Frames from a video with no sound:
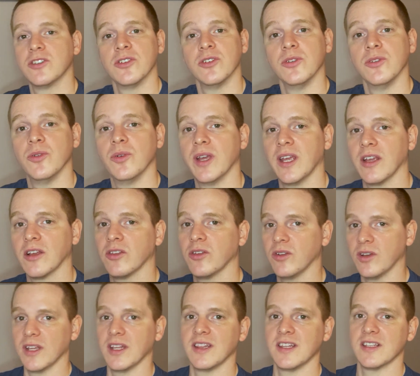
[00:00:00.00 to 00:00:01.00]
to
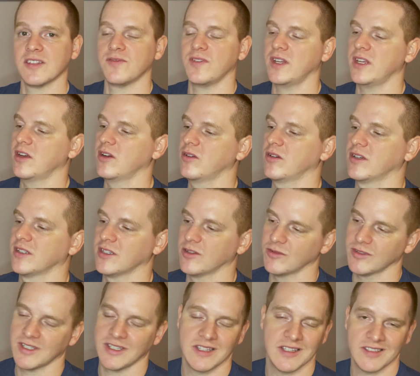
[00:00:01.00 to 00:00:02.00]
include it in this video because it
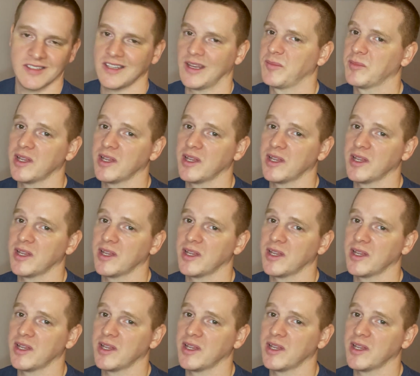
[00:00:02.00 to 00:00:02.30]
was in the same